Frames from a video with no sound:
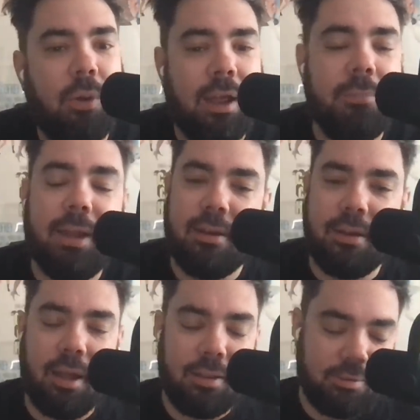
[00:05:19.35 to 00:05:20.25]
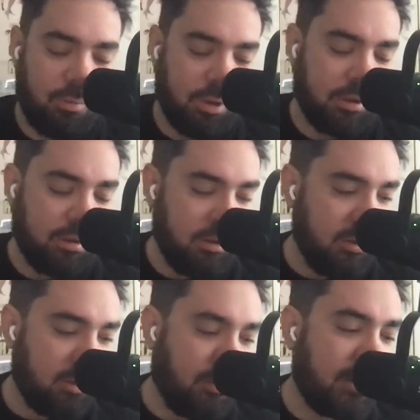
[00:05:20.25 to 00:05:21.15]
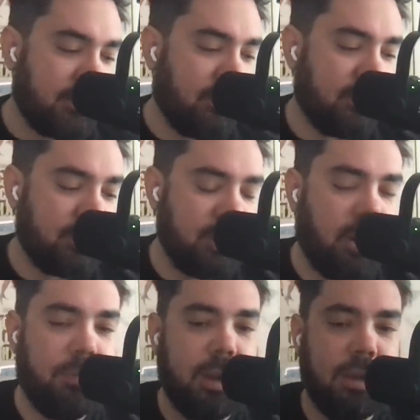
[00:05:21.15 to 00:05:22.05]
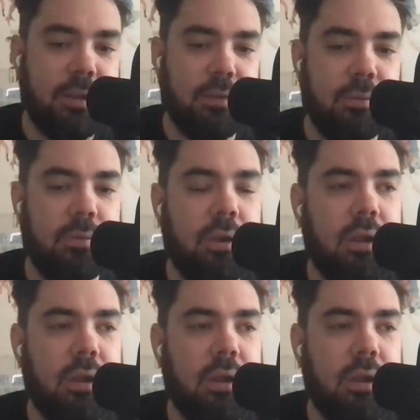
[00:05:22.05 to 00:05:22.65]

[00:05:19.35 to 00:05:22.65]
I mean, I don't want to correct you on your show, but you